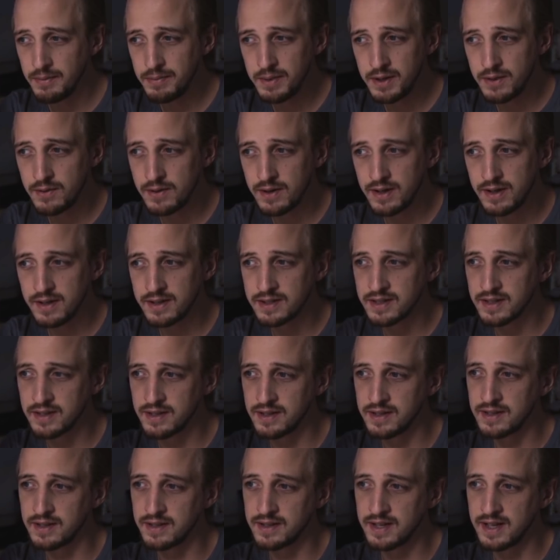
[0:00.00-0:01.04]
be quite
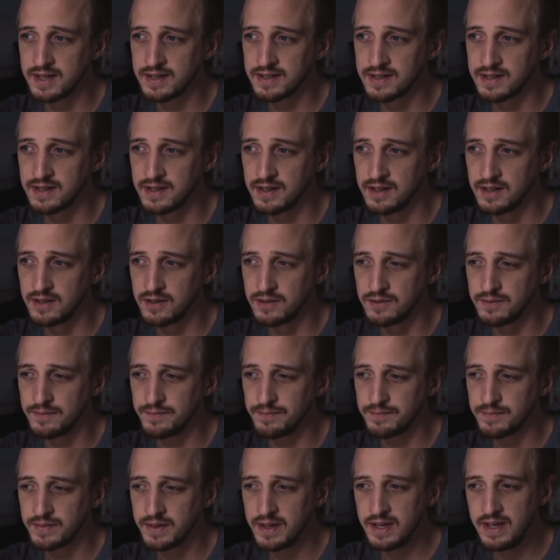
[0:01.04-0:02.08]
excited to test it out.
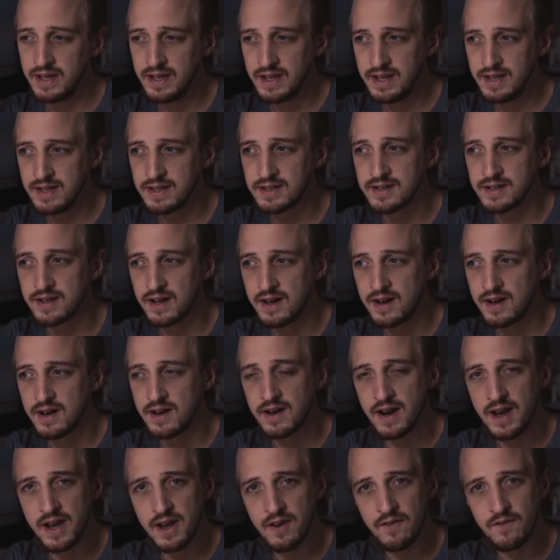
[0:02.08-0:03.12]
It is an
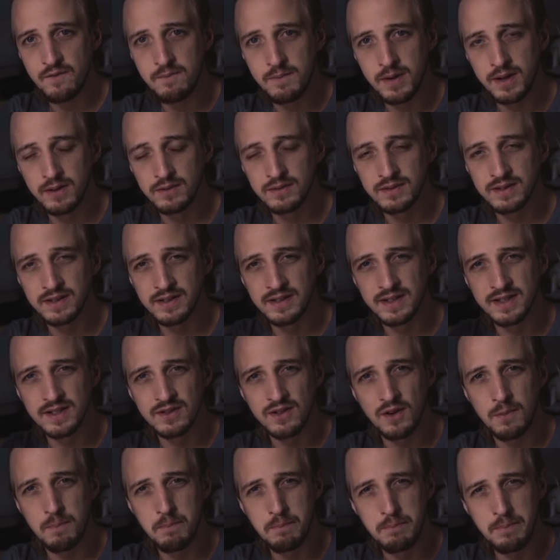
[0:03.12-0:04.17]
RF mount and there's
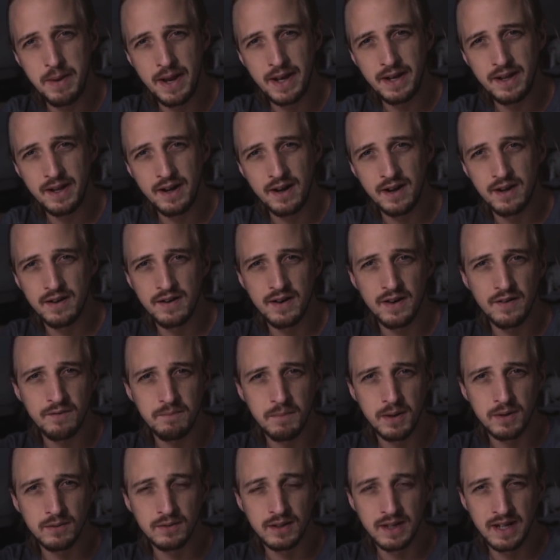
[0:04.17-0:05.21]
not many RF
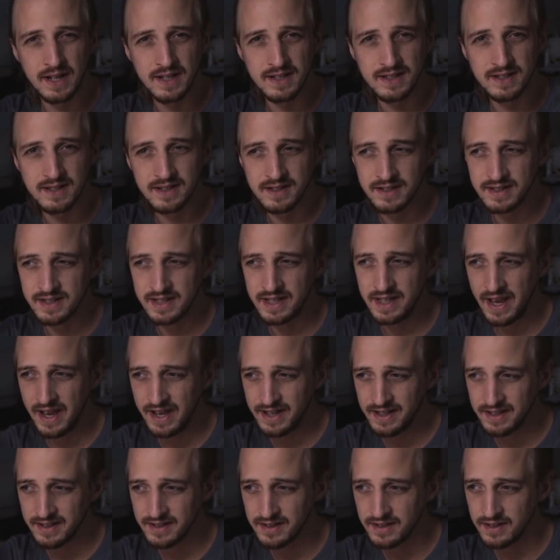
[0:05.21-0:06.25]
mount lenses
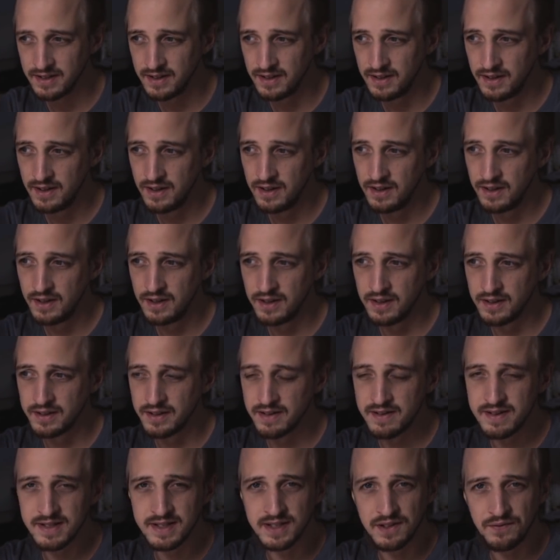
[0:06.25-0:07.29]
yet.
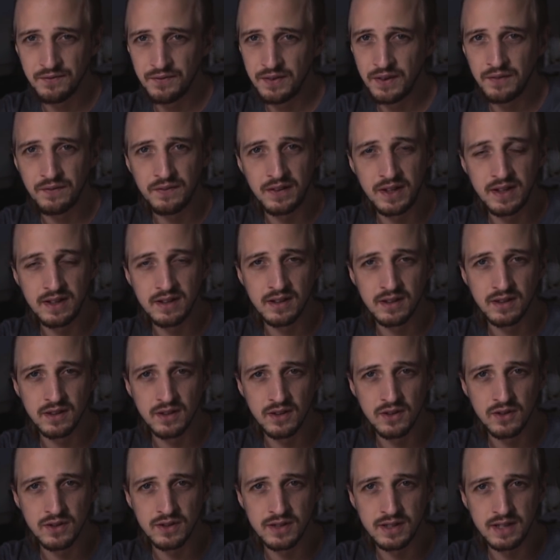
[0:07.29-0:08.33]
There is the 15 to
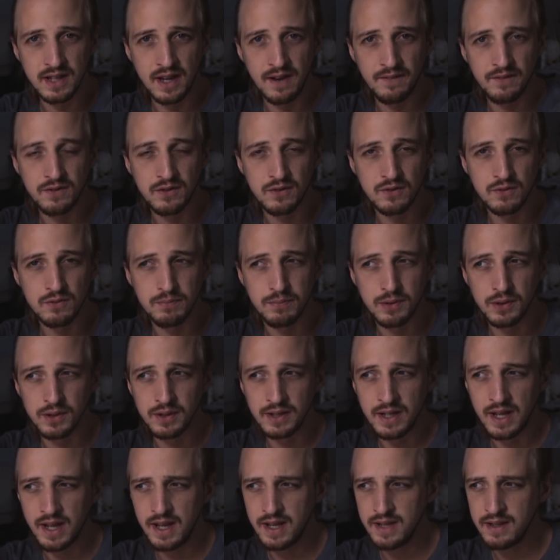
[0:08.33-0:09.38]
30
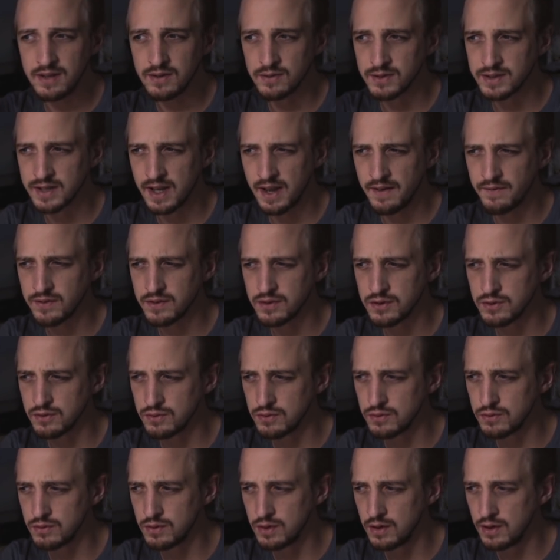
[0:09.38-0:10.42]
f2.8 or is it
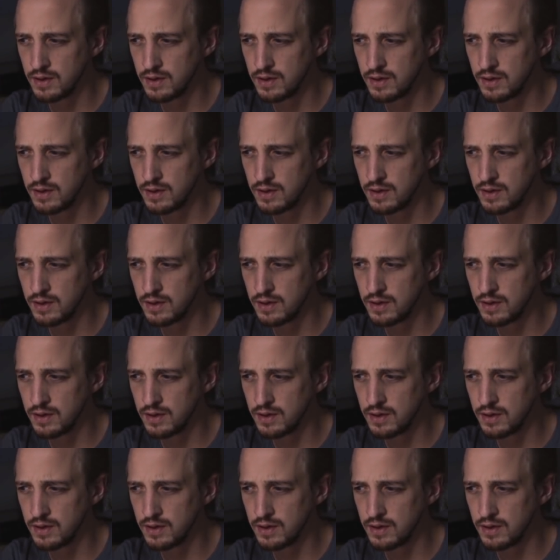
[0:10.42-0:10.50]
f2?